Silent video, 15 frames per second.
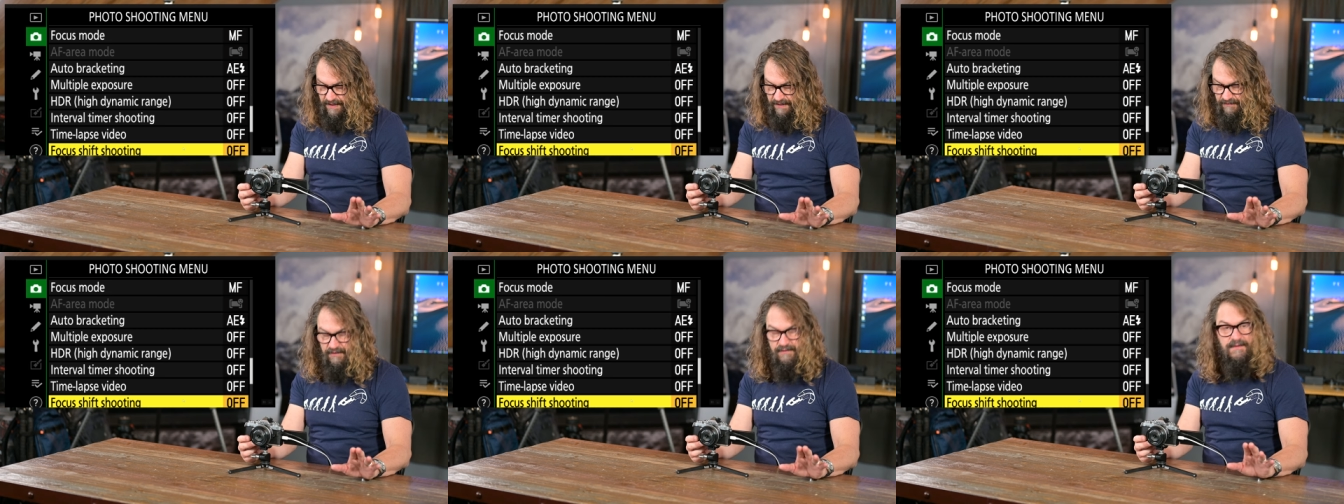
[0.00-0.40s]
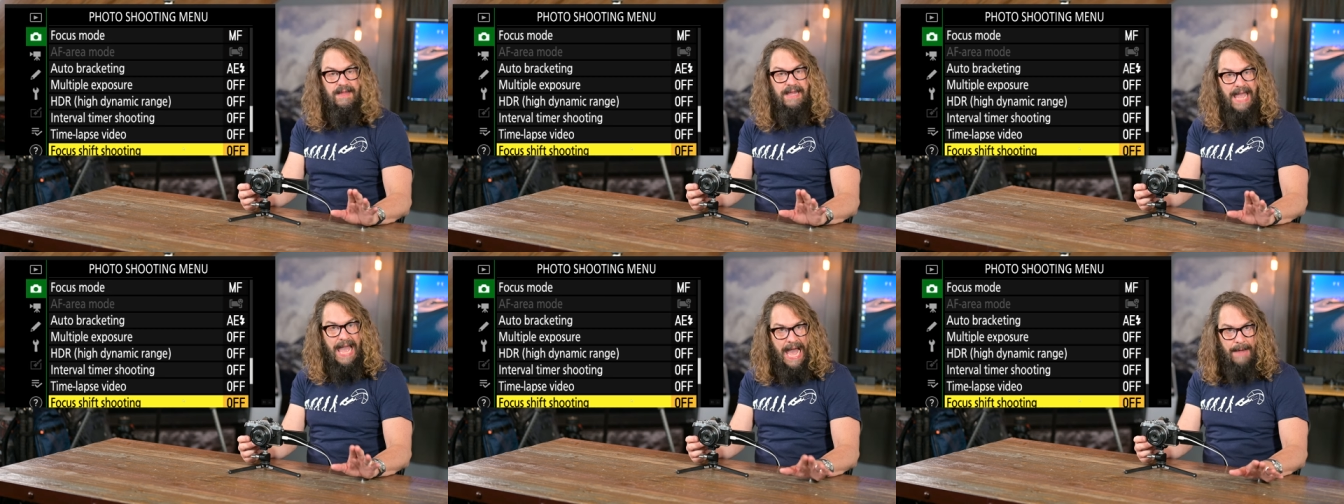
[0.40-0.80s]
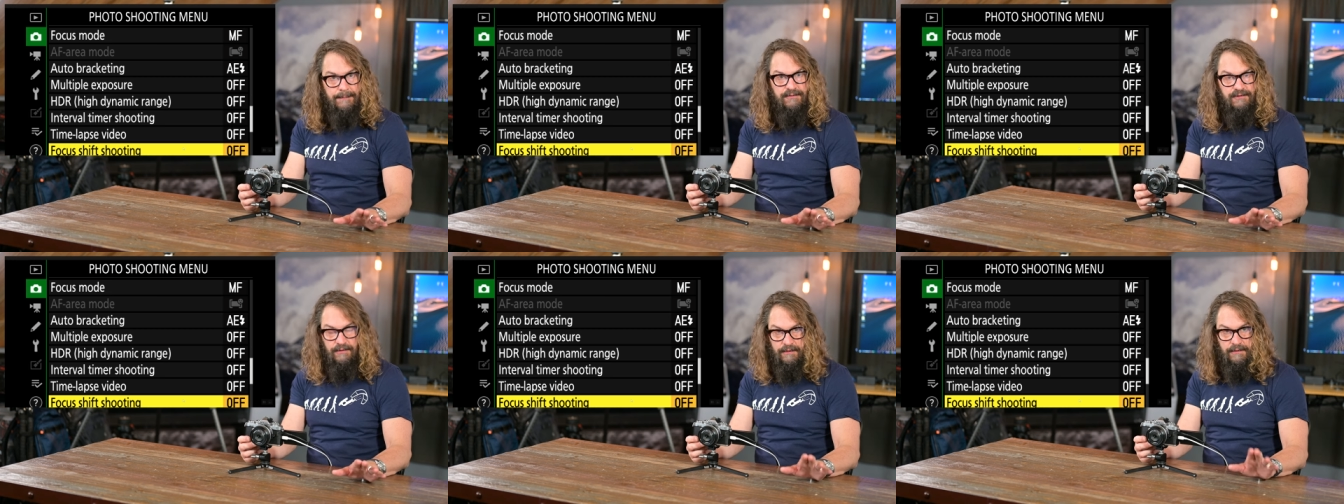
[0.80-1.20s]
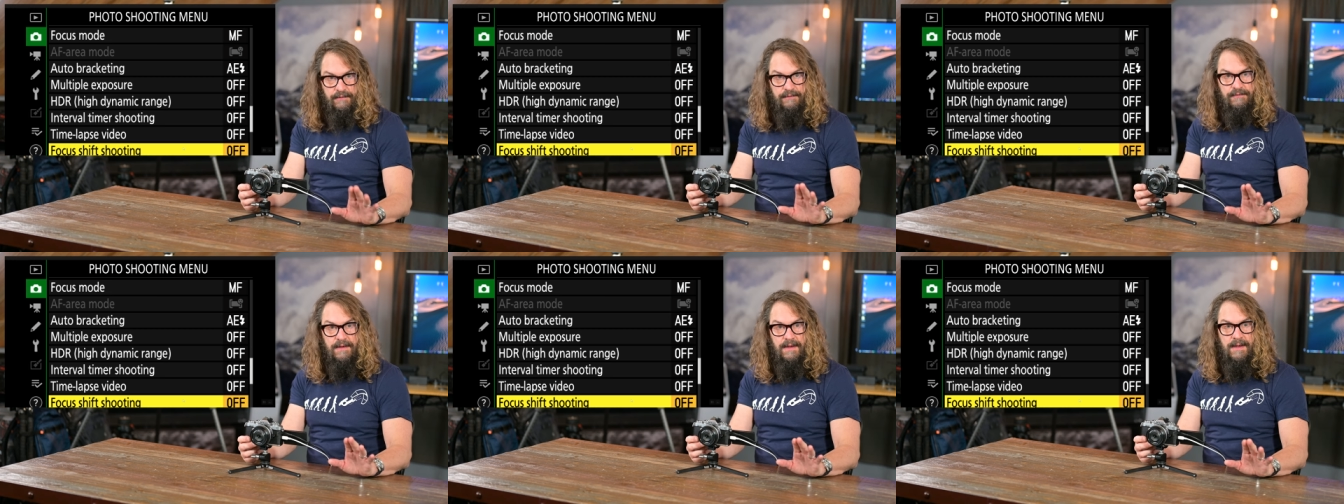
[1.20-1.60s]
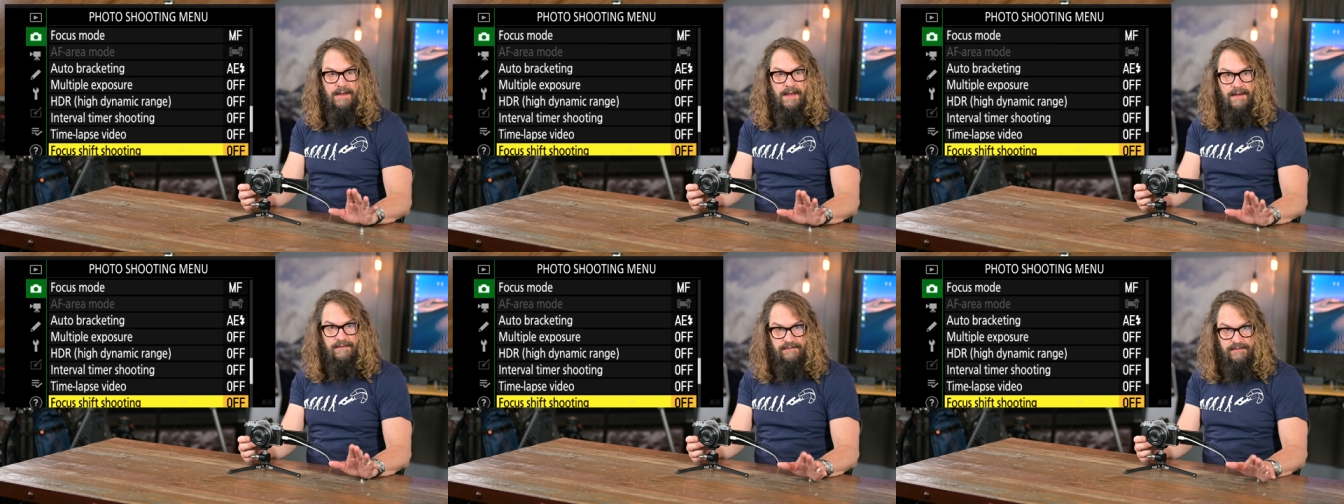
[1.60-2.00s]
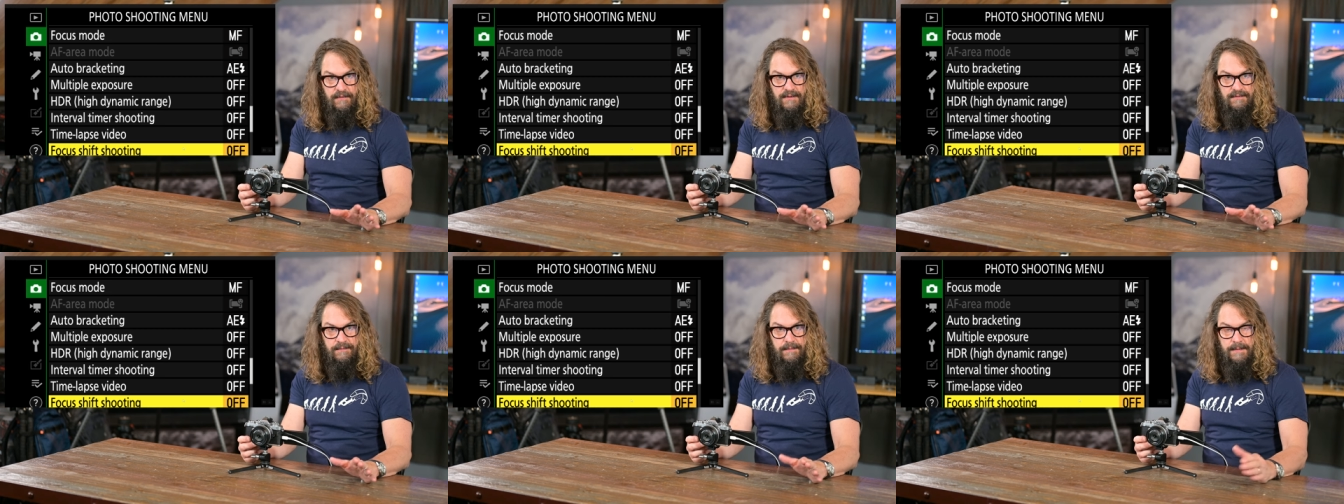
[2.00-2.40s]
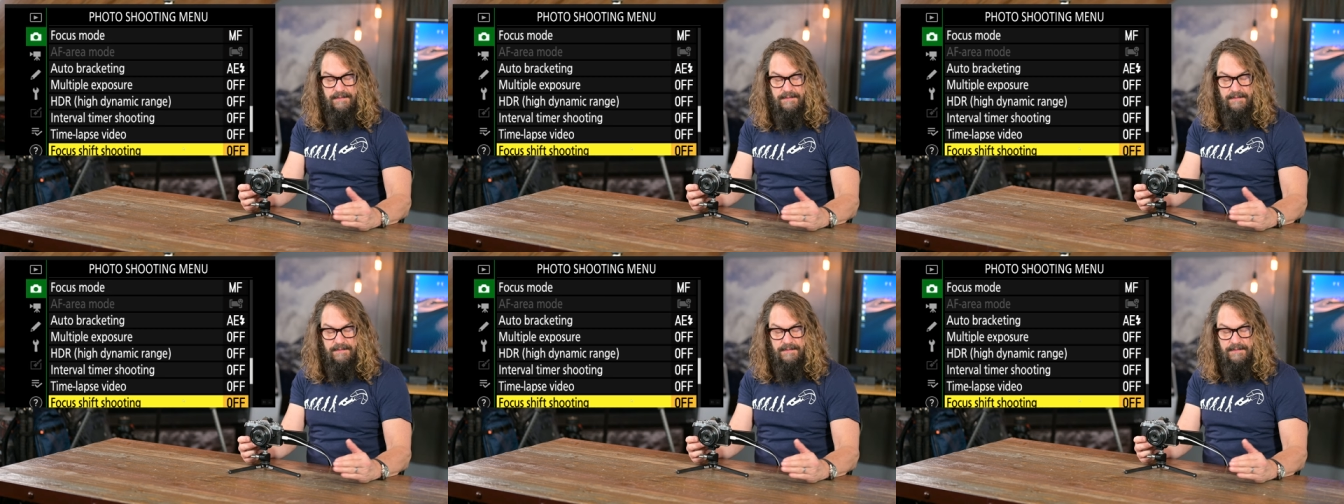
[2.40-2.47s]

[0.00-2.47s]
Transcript: It just captures a series of